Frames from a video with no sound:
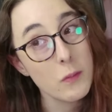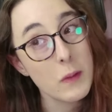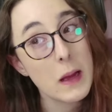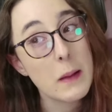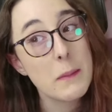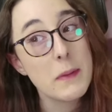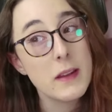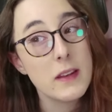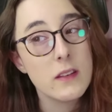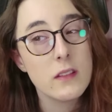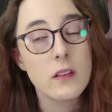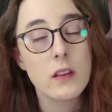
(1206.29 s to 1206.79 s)

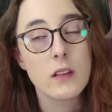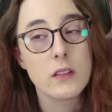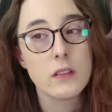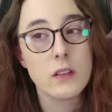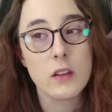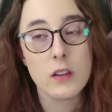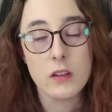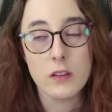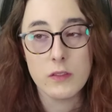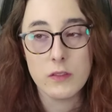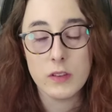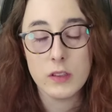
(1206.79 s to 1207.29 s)
I mean,
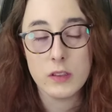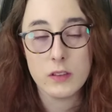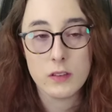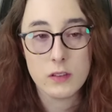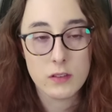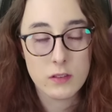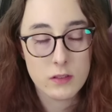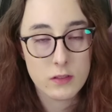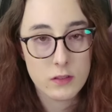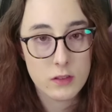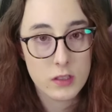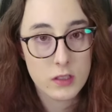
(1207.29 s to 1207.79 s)

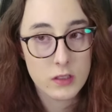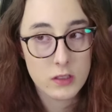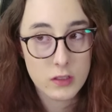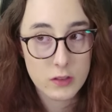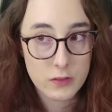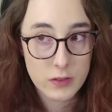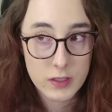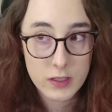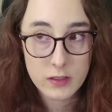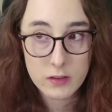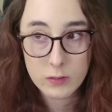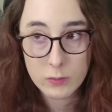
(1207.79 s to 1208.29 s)
none
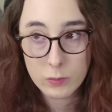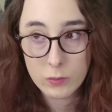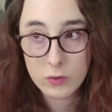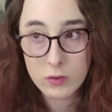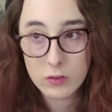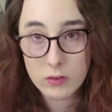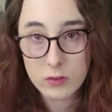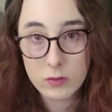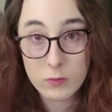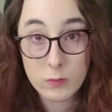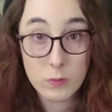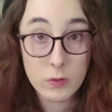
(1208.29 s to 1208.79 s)
of his
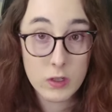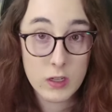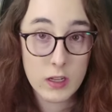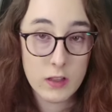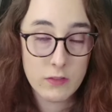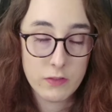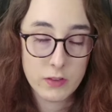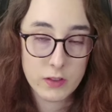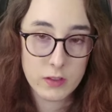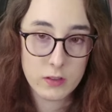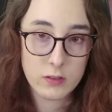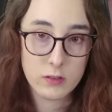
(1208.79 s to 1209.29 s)
works were
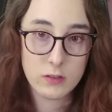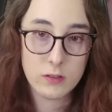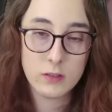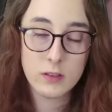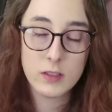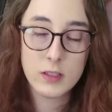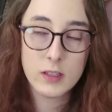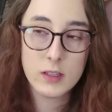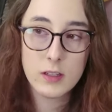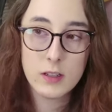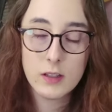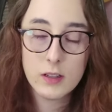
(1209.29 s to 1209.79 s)
ethical.